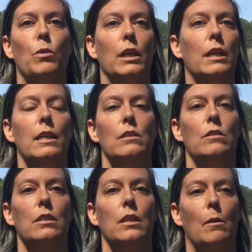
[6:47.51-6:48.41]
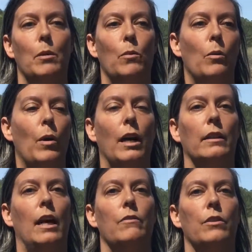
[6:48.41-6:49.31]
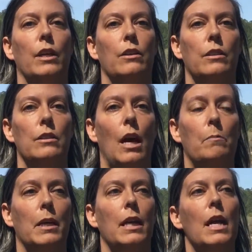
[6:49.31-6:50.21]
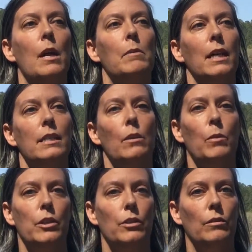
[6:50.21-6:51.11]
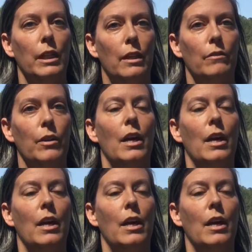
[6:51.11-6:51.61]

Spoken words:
What can I do to stop it? What wildlife are there to stop it? But I say, where do you live?